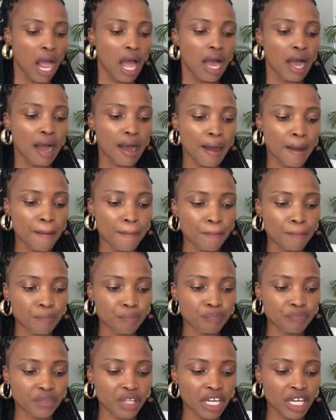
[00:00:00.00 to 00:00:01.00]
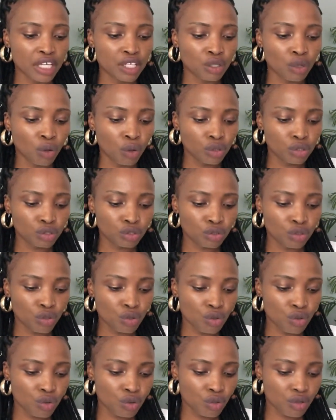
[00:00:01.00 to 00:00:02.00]
And
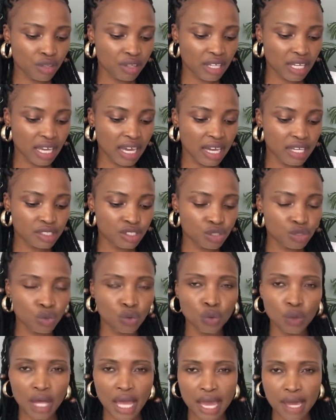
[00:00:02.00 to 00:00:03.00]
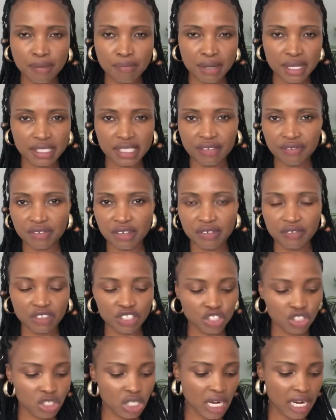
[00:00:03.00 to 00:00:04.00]
also their school handbags, I've never
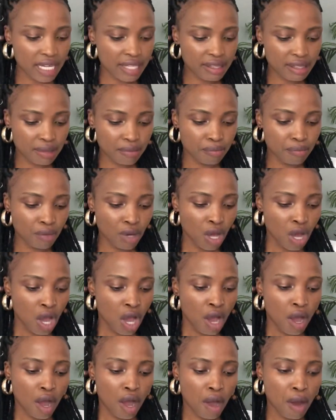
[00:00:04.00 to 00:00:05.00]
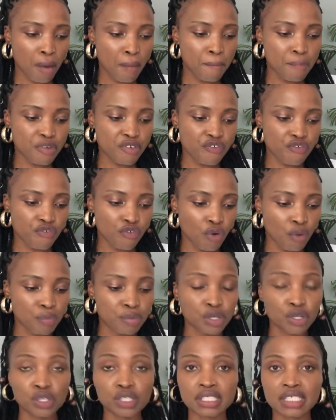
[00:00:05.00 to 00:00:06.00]
tried them before,
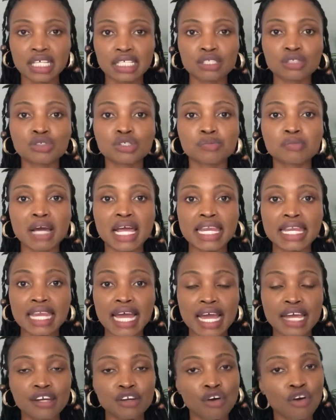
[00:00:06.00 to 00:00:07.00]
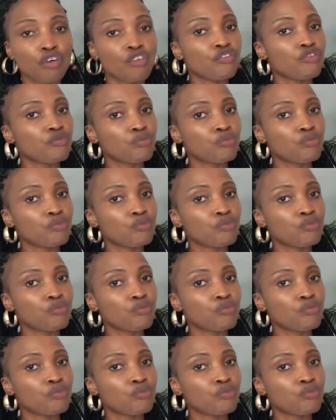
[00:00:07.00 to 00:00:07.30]
because that's not my line of